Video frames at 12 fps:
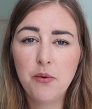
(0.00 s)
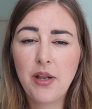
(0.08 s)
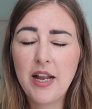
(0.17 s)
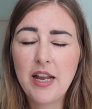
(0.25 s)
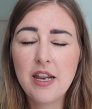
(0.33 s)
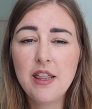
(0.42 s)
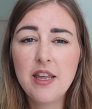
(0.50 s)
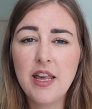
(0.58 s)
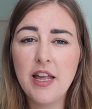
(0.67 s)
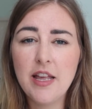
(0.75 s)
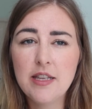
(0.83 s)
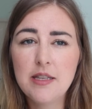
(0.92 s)
Well, I kind of think
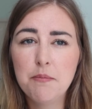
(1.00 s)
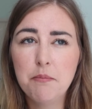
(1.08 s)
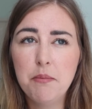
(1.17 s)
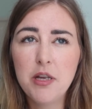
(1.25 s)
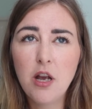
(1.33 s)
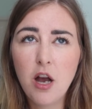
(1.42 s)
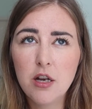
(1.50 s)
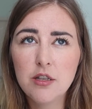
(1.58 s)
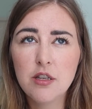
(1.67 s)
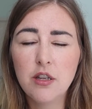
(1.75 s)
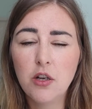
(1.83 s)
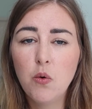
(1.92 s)
it is,
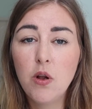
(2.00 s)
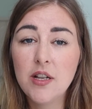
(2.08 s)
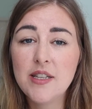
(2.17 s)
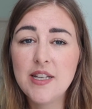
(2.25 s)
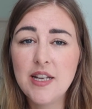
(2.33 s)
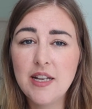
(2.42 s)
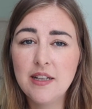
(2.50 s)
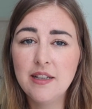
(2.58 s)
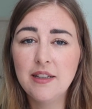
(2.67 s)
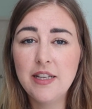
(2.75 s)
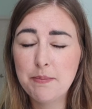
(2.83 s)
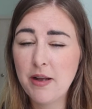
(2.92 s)
because the quality
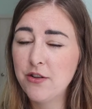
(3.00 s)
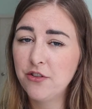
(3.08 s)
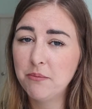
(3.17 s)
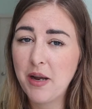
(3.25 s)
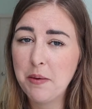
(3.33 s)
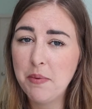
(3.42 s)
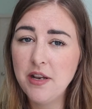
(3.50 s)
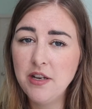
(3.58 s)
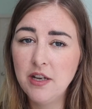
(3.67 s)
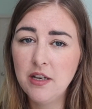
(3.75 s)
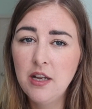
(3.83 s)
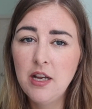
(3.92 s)
is better in my
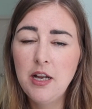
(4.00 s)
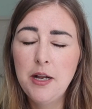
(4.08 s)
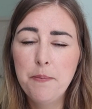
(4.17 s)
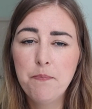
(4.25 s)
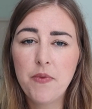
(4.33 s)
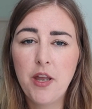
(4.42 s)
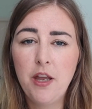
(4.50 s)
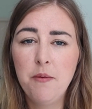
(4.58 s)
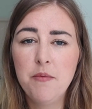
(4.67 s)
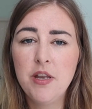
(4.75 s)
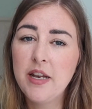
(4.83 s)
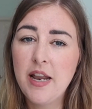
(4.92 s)
opinion.
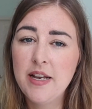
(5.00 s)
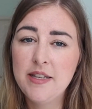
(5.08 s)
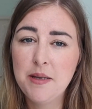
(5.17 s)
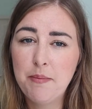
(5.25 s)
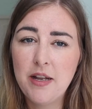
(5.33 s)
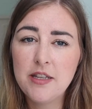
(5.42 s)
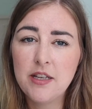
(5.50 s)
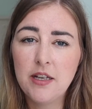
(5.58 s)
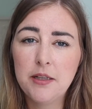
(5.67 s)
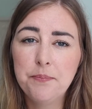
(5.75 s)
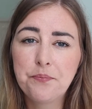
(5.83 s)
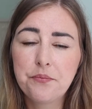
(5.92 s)
You can edit it
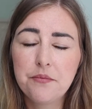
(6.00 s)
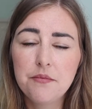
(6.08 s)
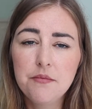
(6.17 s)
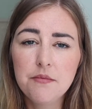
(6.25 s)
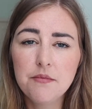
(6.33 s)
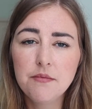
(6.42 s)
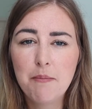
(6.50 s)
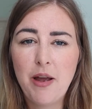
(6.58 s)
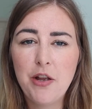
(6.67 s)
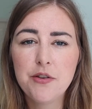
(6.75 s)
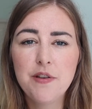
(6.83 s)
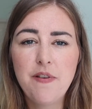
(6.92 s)
better. But
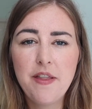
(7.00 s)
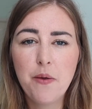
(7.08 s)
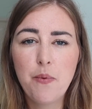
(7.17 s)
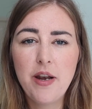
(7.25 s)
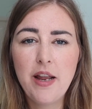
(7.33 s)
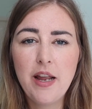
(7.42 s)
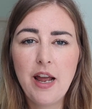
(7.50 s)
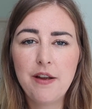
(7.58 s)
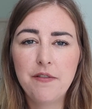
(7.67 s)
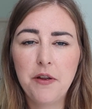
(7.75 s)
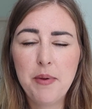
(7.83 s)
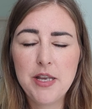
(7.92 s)
I also find that when I
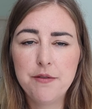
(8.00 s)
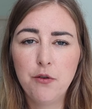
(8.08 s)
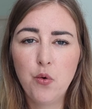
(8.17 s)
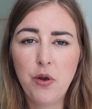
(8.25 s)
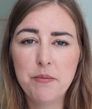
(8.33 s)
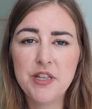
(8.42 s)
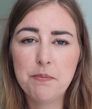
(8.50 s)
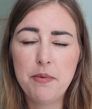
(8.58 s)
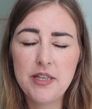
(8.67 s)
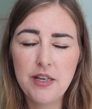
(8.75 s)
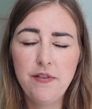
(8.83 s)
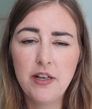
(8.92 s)
have a piece of equipment
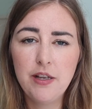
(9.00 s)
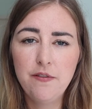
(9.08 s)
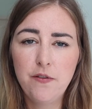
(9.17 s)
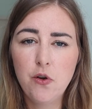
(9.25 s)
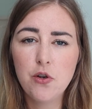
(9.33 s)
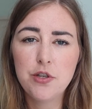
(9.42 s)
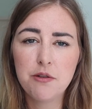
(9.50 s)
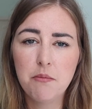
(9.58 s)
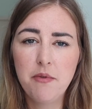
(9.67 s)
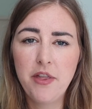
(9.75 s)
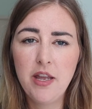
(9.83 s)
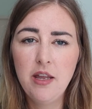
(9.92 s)
specifically for
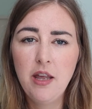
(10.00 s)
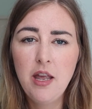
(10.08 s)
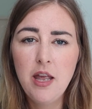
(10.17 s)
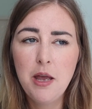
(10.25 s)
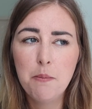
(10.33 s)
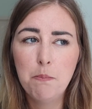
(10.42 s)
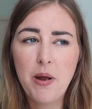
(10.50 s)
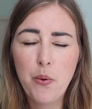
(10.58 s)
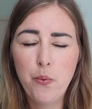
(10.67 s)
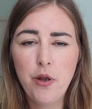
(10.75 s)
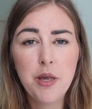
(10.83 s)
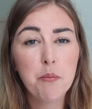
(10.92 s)
something, my
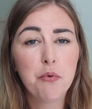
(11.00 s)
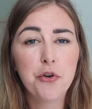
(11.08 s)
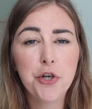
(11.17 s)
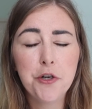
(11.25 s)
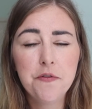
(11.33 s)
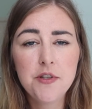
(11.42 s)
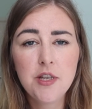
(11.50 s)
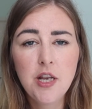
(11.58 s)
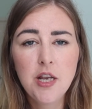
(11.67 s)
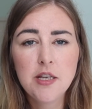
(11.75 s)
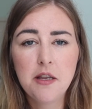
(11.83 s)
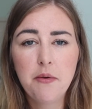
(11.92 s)
work improves.
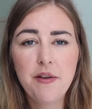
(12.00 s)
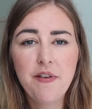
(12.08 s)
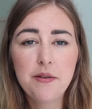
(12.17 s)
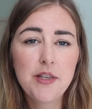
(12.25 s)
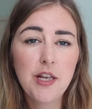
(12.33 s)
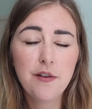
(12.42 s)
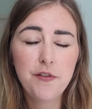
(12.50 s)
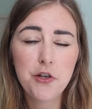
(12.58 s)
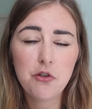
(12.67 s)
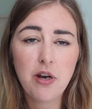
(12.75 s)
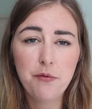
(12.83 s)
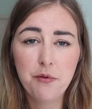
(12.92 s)
So if I was to take a
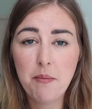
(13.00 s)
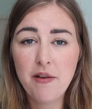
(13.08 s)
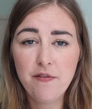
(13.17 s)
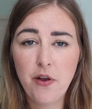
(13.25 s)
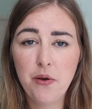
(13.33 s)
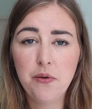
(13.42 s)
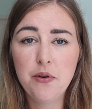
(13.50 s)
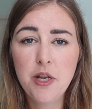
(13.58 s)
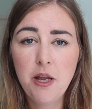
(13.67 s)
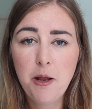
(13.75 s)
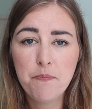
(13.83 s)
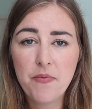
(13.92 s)
photograph with my phone,
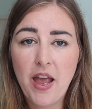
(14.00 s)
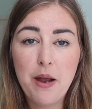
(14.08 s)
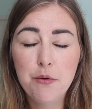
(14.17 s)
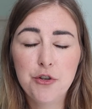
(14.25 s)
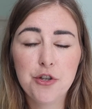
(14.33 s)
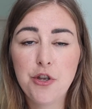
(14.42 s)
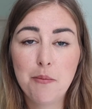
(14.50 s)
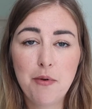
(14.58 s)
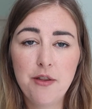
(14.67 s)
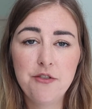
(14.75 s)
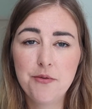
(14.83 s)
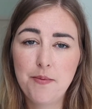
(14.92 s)
I would just not
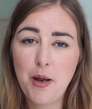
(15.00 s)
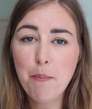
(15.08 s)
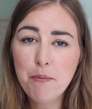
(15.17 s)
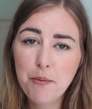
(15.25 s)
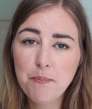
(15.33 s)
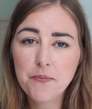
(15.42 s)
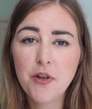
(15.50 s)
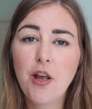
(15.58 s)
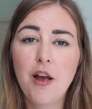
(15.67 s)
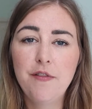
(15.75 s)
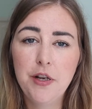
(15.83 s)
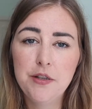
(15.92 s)
bother and just go, boop,
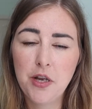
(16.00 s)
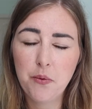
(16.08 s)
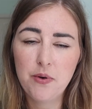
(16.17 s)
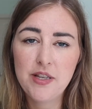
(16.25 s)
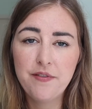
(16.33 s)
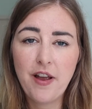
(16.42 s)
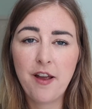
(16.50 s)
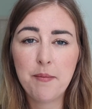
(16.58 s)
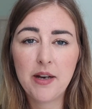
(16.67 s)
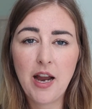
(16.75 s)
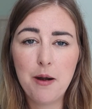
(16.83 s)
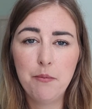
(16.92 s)
got a photo. Whereas if I have
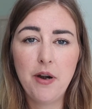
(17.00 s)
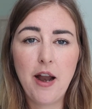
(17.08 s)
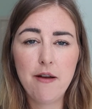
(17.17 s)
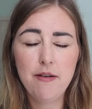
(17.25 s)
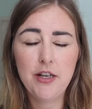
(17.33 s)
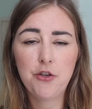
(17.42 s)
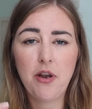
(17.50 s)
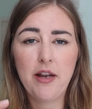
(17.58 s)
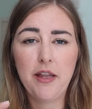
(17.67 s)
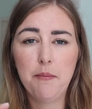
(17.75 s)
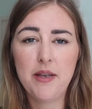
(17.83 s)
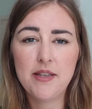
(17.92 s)
my camera, I really try and
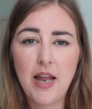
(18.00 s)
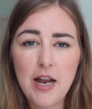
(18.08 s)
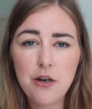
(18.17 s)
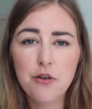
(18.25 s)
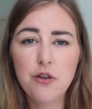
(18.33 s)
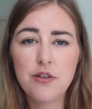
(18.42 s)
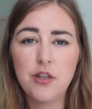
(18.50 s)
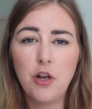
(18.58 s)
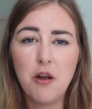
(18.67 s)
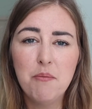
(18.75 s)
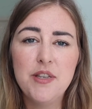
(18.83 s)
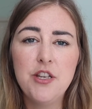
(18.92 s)
get the best angles and the
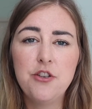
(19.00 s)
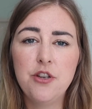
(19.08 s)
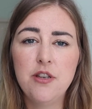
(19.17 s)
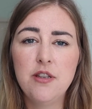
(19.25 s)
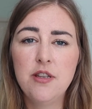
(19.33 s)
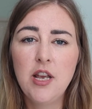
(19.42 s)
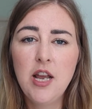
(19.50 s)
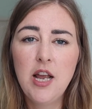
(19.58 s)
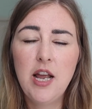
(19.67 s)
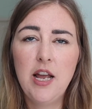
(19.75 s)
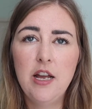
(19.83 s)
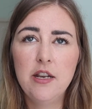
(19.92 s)
compositions
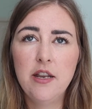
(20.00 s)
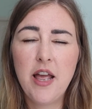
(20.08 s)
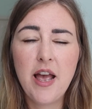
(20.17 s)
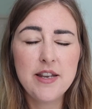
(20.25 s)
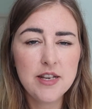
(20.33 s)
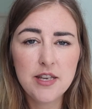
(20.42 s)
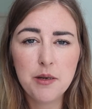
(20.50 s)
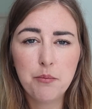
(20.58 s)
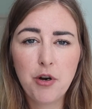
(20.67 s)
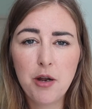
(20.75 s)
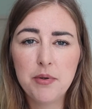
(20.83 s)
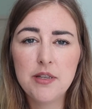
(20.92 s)
and edit it
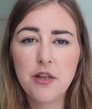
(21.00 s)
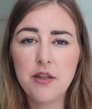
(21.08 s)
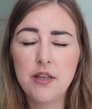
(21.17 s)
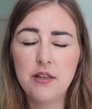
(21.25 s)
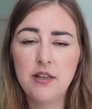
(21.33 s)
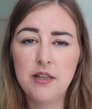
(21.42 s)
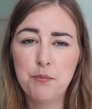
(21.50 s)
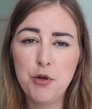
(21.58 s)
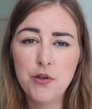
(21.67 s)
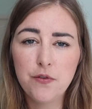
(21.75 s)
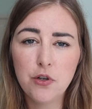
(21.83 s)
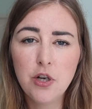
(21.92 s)
properly so that there's
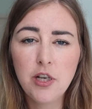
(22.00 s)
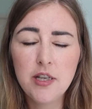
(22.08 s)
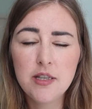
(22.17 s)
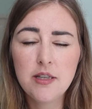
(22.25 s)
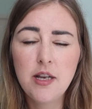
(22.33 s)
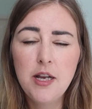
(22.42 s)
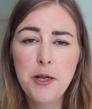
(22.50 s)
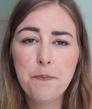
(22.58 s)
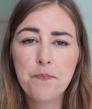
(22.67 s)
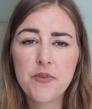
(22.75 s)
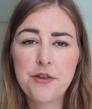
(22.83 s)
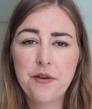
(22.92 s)
beautiful colours.
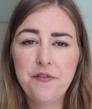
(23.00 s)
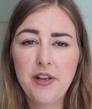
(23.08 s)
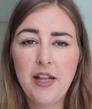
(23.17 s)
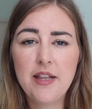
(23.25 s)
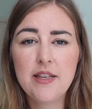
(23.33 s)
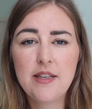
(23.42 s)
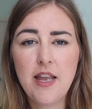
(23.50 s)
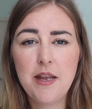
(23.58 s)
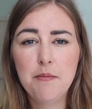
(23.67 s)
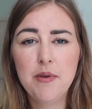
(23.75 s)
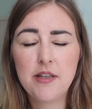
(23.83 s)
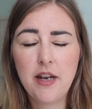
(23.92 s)
So I feel like the
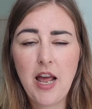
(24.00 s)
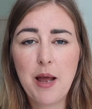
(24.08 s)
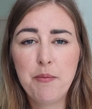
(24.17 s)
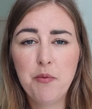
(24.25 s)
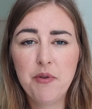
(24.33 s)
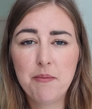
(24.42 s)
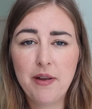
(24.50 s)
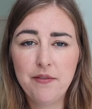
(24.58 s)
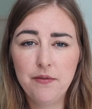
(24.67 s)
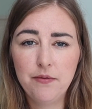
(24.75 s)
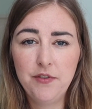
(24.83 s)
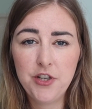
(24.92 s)
same is going to happen with my
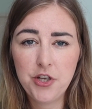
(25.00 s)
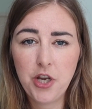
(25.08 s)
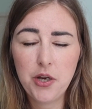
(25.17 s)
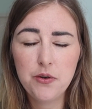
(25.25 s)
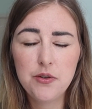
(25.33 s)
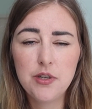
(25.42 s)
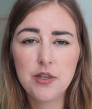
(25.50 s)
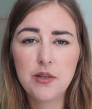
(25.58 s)
videos.